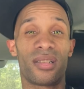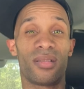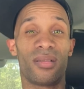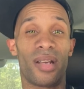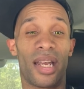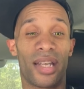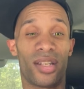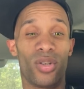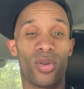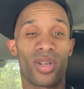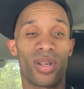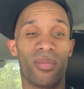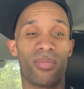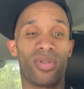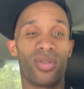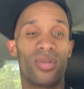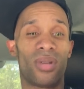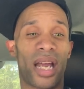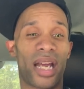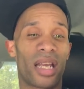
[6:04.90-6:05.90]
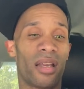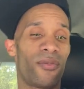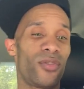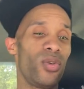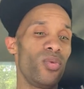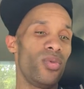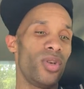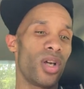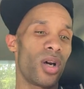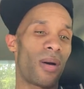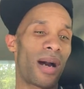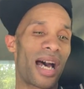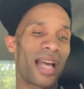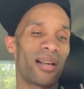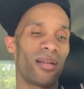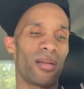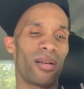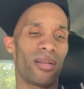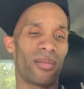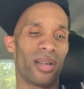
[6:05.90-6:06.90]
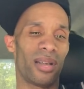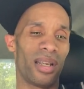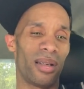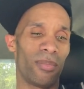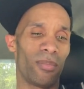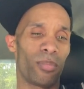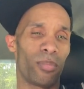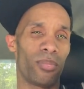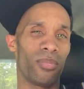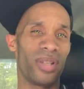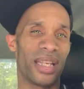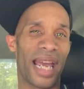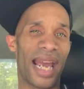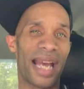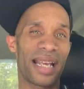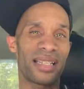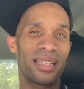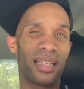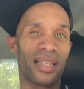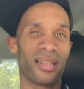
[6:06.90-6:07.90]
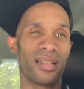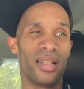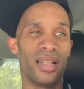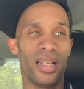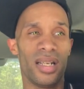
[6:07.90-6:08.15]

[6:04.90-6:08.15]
Like you can, like if you know how to gas it,